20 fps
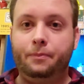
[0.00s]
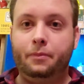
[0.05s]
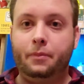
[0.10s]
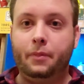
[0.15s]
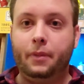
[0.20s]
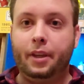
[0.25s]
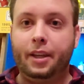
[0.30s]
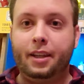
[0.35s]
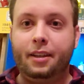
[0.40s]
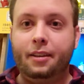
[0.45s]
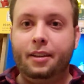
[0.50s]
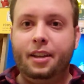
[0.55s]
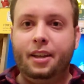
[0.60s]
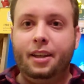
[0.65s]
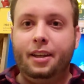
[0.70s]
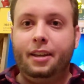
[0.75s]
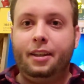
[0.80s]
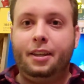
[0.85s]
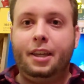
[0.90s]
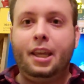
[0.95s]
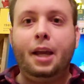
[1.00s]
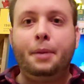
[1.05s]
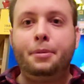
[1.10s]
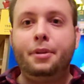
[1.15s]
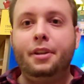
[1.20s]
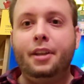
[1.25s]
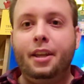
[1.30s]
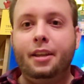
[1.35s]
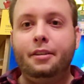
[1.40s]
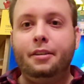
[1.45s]
Like, Captain
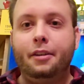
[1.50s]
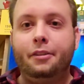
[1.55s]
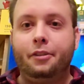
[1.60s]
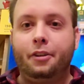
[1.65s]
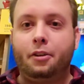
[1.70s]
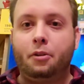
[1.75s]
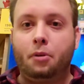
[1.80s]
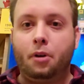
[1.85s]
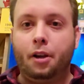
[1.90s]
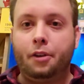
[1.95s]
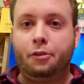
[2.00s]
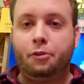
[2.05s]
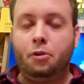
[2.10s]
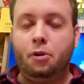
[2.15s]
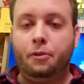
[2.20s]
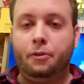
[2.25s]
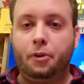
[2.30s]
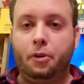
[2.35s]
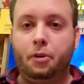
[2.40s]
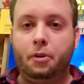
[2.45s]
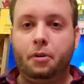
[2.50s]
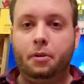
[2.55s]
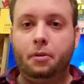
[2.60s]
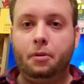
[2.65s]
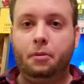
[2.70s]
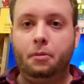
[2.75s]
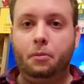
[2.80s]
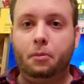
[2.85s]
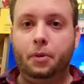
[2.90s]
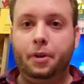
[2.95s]
N does a crossover
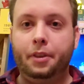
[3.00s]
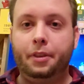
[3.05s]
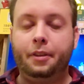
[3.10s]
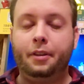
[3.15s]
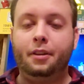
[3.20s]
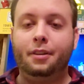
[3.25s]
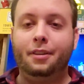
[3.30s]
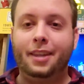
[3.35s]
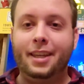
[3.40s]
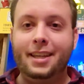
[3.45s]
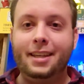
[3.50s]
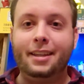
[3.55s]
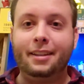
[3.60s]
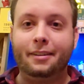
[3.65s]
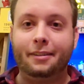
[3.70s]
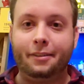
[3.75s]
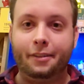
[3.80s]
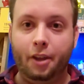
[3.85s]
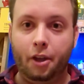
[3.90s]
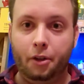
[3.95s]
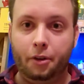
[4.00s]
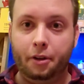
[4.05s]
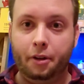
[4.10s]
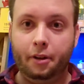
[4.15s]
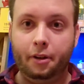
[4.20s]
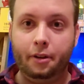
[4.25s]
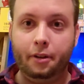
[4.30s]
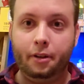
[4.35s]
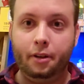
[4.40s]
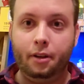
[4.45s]
with Link and
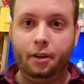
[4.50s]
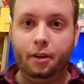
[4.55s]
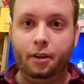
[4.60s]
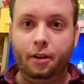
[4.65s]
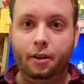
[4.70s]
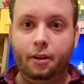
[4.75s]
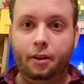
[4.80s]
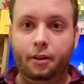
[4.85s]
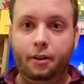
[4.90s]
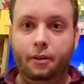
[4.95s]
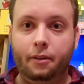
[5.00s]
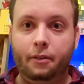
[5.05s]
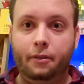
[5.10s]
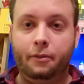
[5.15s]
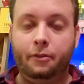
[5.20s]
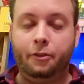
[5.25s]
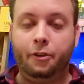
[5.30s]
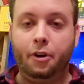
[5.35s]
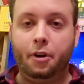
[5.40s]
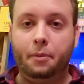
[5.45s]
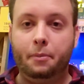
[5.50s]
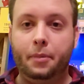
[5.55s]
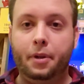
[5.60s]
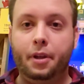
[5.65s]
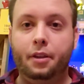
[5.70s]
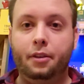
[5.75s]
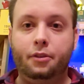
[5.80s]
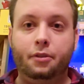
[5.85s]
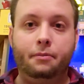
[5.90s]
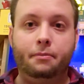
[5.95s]
Zelda from
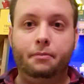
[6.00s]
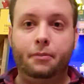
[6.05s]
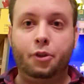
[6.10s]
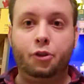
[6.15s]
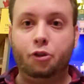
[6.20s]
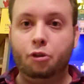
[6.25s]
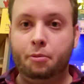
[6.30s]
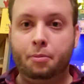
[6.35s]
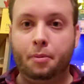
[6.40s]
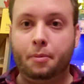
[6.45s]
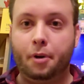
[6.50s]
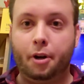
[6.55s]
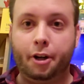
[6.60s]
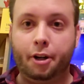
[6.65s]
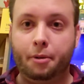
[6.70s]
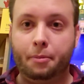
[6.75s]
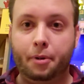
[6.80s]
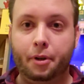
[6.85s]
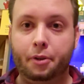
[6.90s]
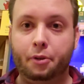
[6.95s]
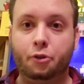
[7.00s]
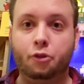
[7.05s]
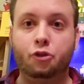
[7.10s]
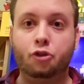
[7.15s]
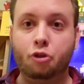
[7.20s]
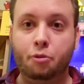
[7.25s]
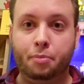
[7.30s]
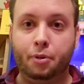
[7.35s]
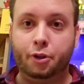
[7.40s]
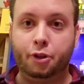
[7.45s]
the Super Mario Brothers
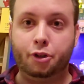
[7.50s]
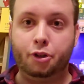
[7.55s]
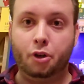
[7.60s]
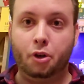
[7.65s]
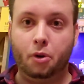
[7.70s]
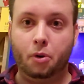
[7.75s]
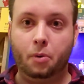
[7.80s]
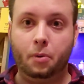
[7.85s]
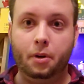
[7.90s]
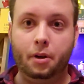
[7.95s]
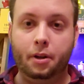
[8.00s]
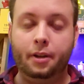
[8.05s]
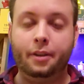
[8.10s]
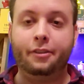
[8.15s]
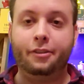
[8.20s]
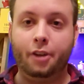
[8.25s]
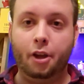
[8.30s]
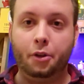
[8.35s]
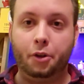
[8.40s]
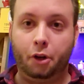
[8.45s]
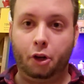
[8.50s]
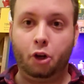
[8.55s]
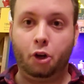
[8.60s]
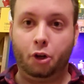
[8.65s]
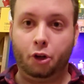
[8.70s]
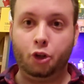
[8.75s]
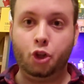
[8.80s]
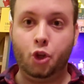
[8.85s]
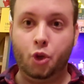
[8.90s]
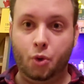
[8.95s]
Super Show Zelda
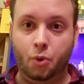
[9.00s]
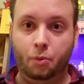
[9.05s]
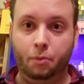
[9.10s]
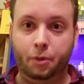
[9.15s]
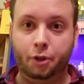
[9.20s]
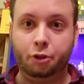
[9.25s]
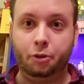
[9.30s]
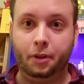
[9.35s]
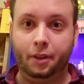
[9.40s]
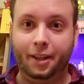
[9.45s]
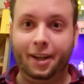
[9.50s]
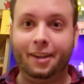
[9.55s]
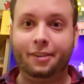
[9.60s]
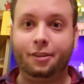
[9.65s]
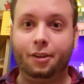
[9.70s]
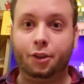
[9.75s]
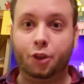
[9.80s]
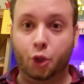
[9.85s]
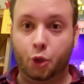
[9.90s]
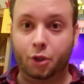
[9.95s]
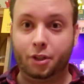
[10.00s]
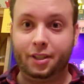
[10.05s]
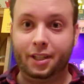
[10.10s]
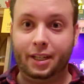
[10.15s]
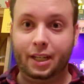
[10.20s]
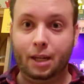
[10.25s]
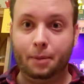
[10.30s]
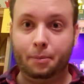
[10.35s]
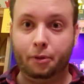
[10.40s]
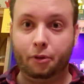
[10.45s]
cartoon, which only lasted 13
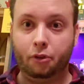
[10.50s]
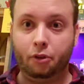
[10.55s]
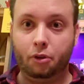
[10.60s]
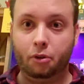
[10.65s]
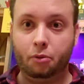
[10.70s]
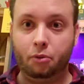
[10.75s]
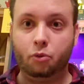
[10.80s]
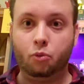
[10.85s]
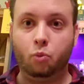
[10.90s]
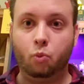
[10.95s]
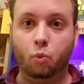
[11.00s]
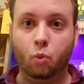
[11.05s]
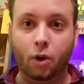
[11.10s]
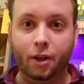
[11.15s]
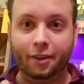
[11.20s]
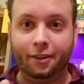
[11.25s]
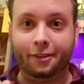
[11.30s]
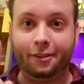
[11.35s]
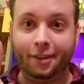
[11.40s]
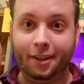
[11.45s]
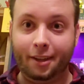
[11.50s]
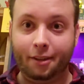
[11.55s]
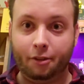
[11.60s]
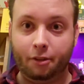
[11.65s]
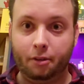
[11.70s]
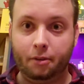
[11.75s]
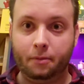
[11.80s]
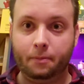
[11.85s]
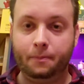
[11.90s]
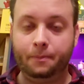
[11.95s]
episodes, one
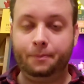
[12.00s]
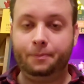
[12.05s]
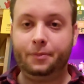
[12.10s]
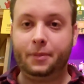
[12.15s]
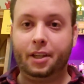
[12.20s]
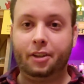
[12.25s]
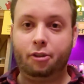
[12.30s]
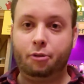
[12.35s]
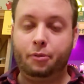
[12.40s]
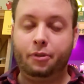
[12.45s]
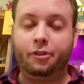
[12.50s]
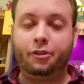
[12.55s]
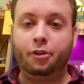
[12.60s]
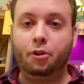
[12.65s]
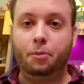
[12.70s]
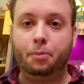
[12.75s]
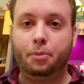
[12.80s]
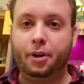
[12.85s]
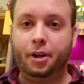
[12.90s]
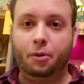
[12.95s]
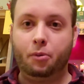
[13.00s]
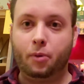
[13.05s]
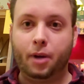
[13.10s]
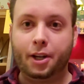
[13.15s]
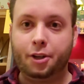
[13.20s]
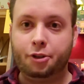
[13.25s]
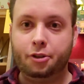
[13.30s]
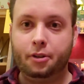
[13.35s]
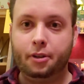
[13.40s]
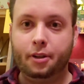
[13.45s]
season, because it was still pretty
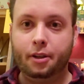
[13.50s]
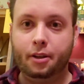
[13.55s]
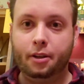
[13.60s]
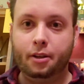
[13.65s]
wretched.